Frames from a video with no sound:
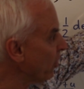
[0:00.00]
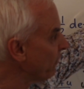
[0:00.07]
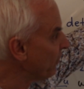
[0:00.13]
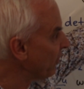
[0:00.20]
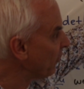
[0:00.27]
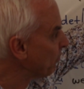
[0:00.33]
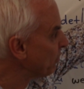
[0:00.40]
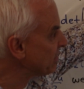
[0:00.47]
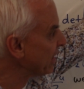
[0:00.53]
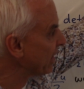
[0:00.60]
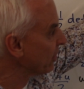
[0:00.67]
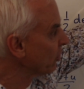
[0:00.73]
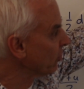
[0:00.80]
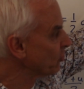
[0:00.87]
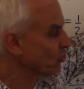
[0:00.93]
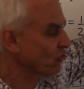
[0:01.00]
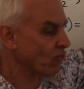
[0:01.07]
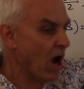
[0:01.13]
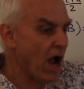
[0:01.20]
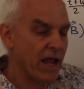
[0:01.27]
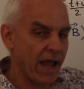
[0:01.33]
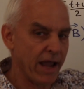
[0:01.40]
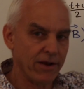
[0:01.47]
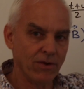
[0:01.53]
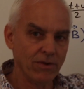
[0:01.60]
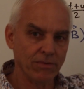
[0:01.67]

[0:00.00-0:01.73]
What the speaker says: of this particular triangle,